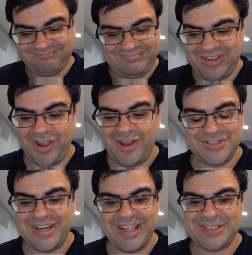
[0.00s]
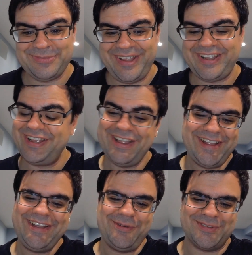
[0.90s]
Gongjin next week.
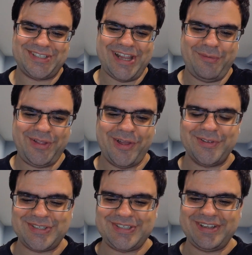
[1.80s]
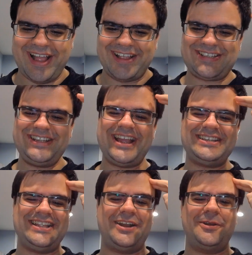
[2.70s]
We'll see how it goes. I'll see you guys
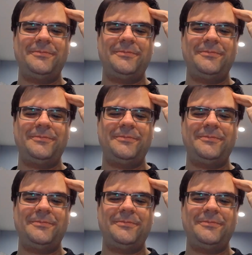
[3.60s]
later.